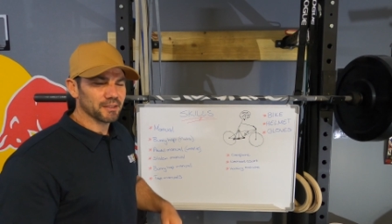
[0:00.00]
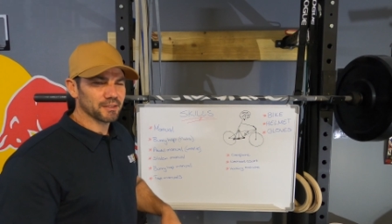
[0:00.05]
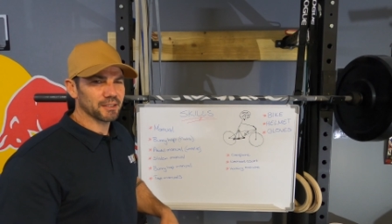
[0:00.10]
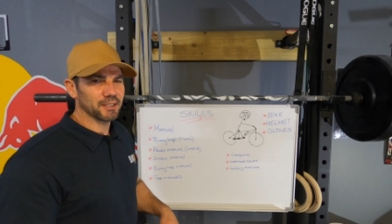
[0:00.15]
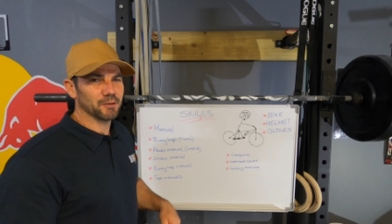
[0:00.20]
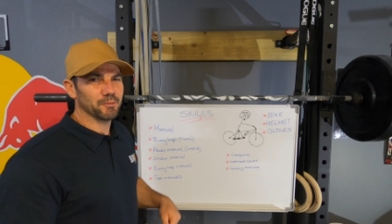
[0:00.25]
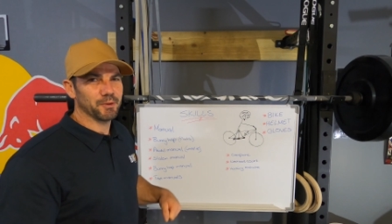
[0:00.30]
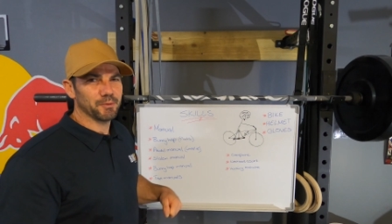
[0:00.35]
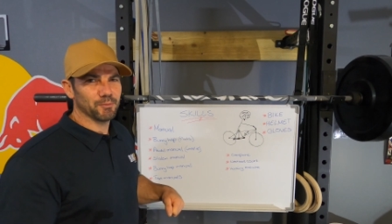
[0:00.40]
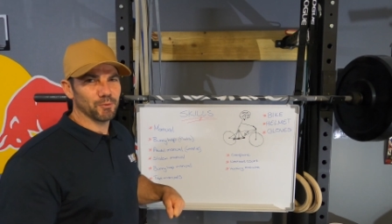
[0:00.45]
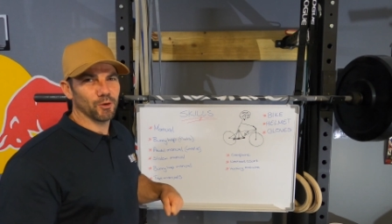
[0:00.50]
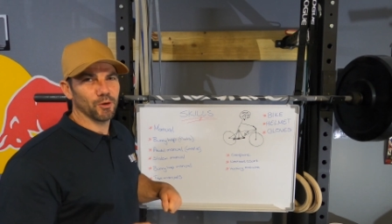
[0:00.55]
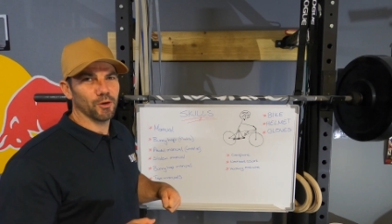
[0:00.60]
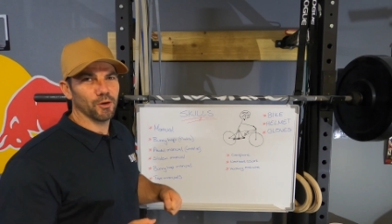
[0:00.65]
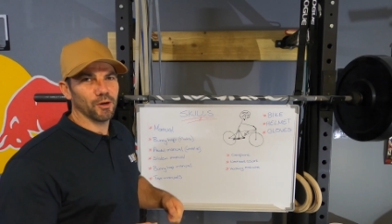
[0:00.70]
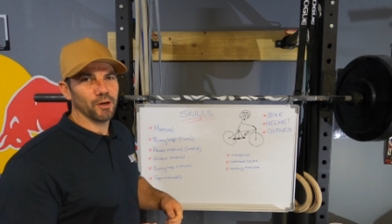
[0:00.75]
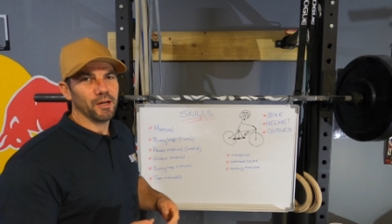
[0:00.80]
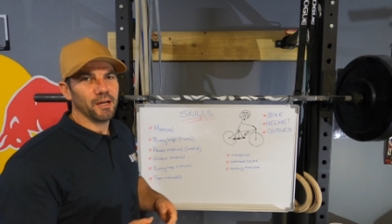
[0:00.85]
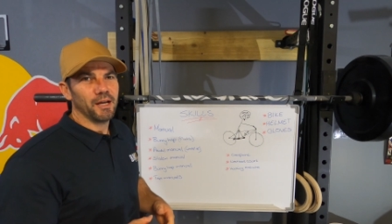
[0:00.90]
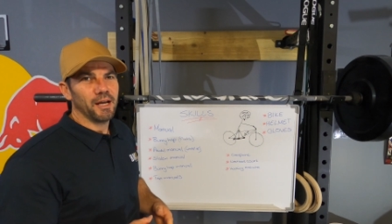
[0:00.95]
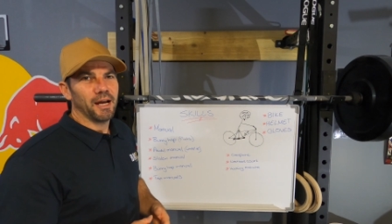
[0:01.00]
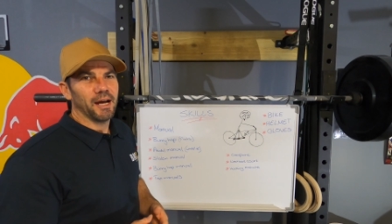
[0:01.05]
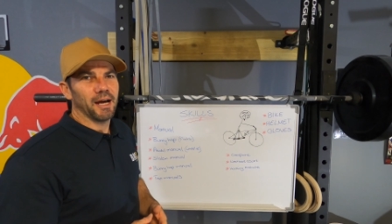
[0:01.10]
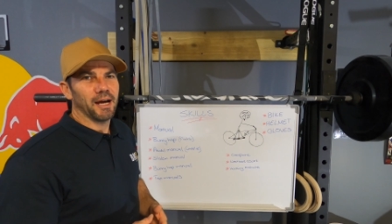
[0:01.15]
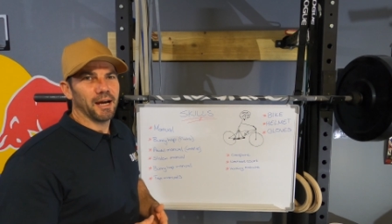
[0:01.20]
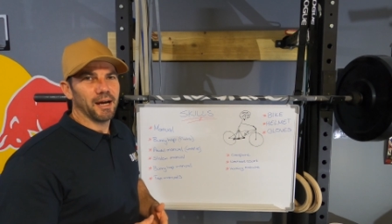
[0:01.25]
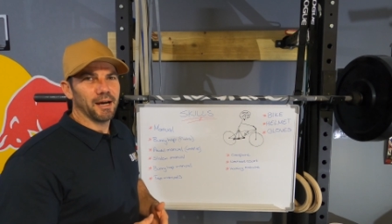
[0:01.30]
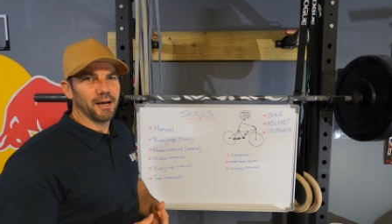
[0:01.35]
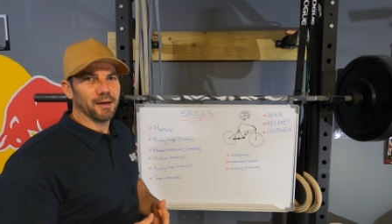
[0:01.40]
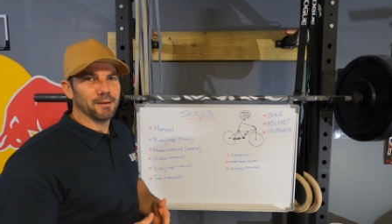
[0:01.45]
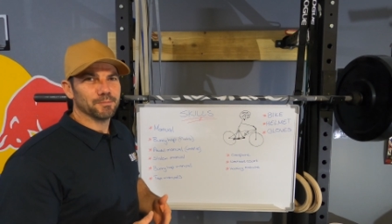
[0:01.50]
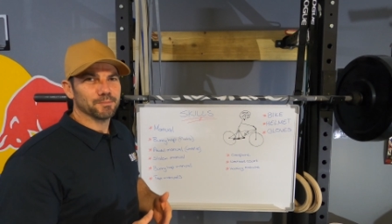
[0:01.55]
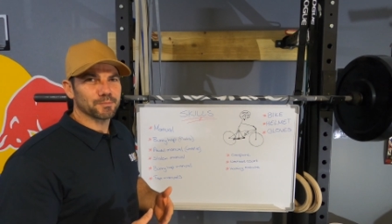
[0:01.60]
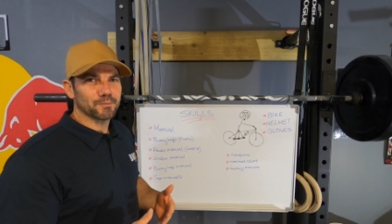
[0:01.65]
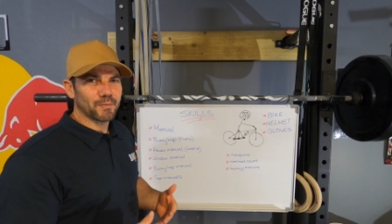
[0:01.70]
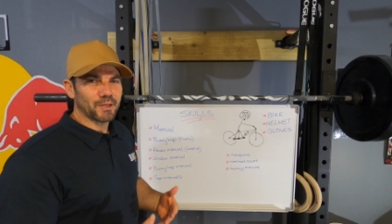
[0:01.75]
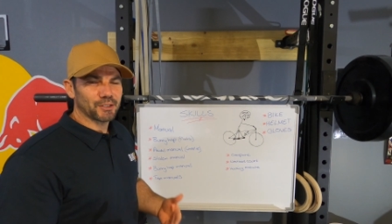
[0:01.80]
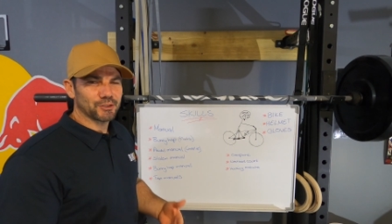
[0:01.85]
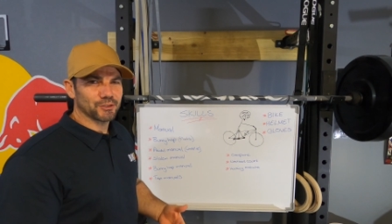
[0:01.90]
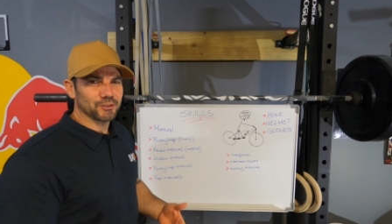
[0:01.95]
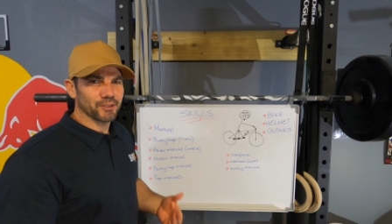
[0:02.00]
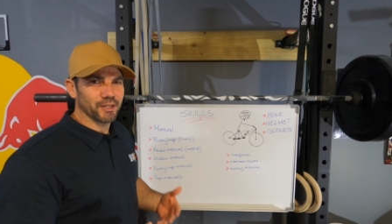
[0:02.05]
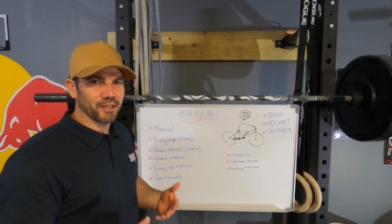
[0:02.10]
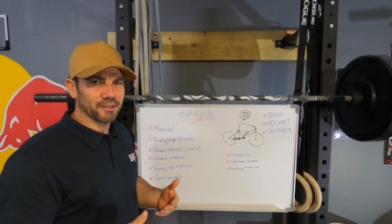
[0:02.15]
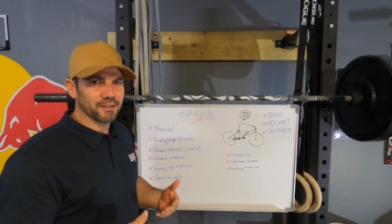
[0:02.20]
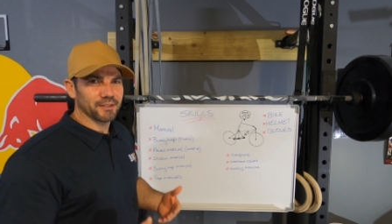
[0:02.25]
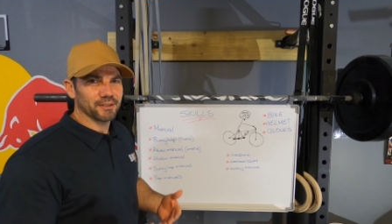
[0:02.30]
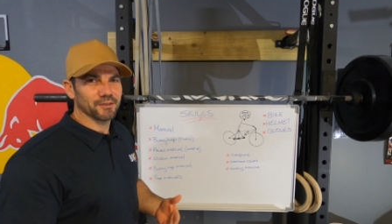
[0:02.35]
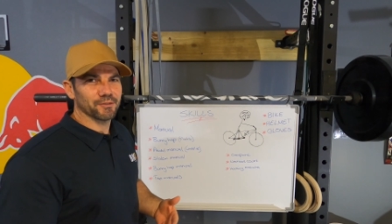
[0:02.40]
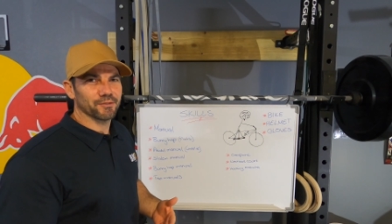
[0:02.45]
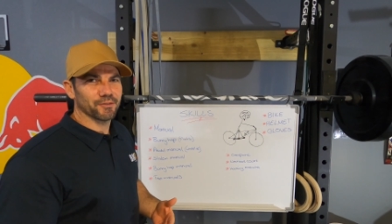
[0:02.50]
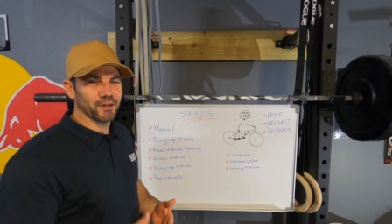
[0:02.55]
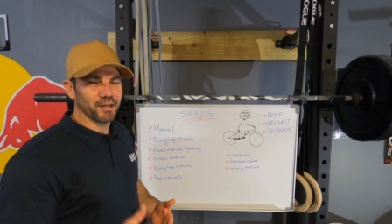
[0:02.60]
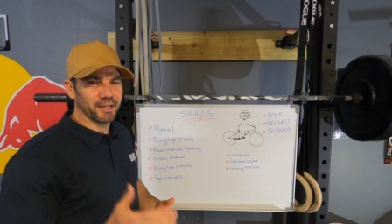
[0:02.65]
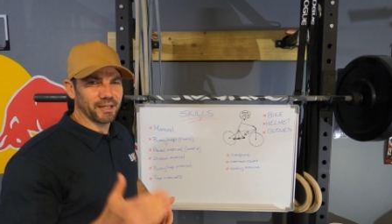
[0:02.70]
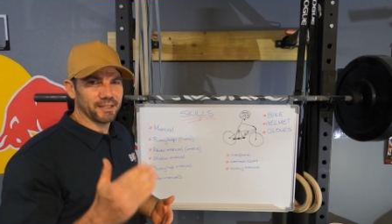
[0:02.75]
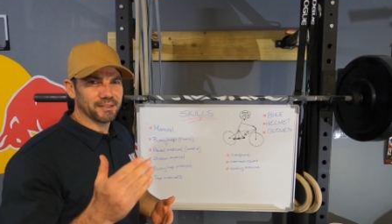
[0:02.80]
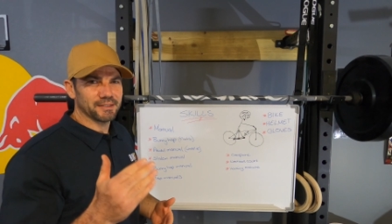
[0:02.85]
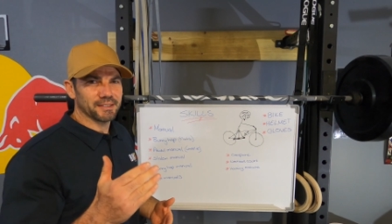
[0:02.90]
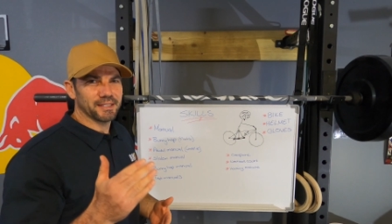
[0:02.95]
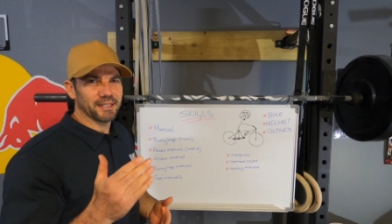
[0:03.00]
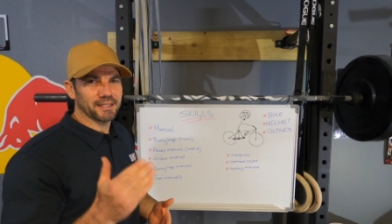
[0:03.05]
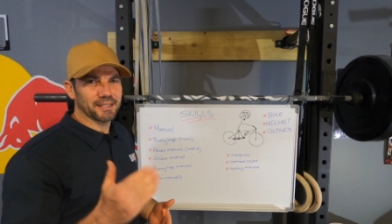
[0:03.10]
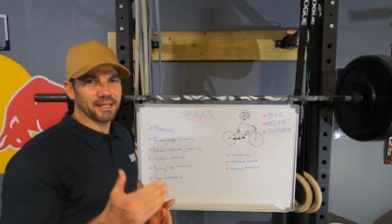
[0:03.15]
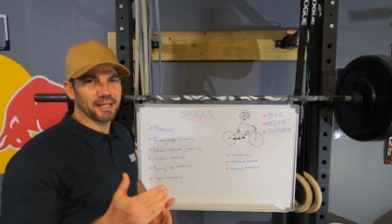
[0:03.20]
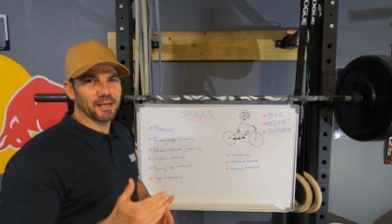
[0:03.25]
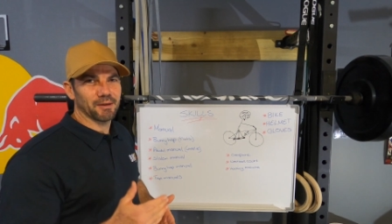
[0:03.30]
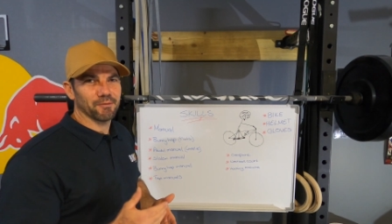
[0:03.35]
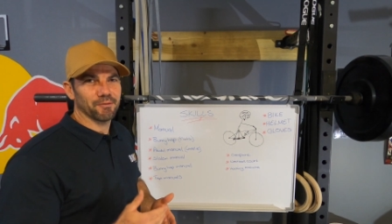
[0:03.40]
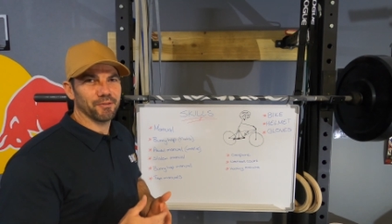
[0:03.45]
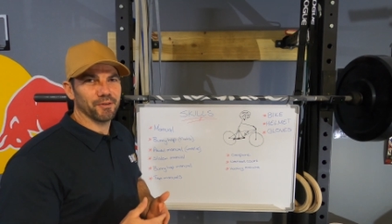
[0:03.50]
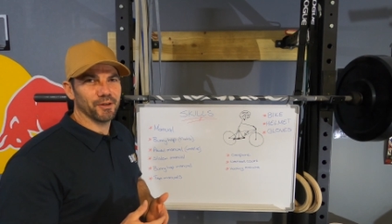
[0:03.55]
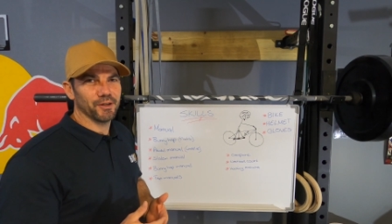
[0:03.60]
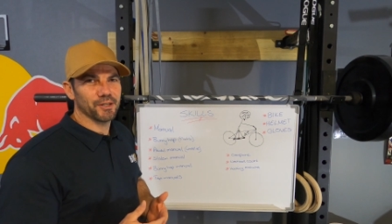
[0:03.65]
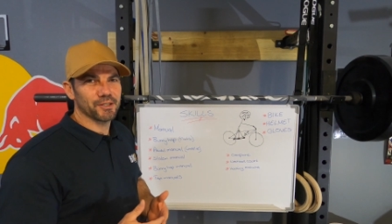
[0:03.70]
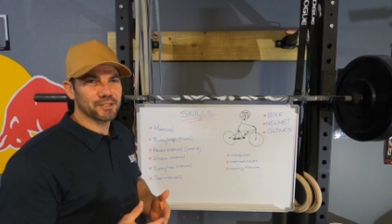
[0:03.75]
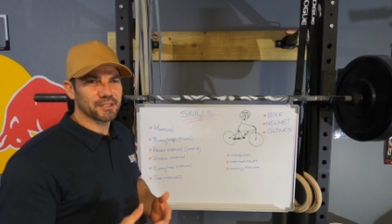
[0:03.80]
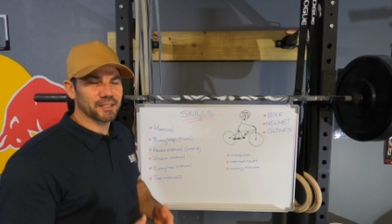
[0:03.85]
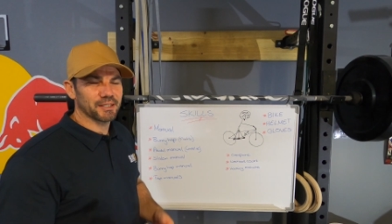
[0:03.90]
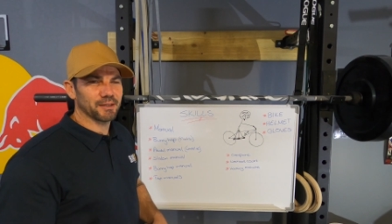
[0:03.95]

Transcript: A little bit more strength in the front end to get that up first,